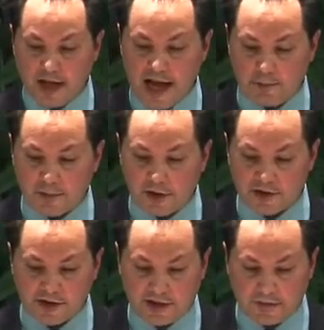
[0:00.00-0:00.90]
and
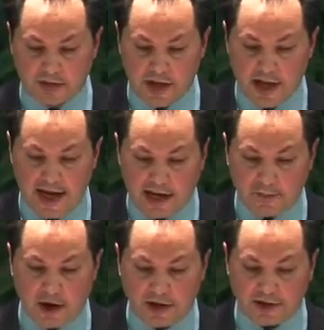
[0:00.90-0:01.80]
mercy, and
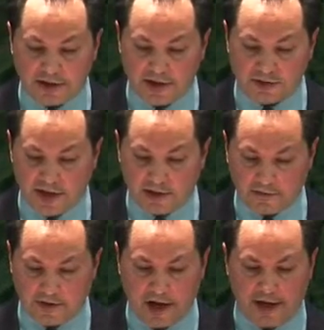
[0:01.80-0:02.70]
upon the Israel
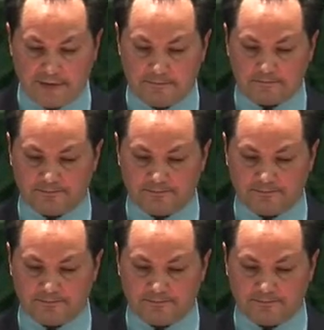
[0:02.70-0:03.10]
of God.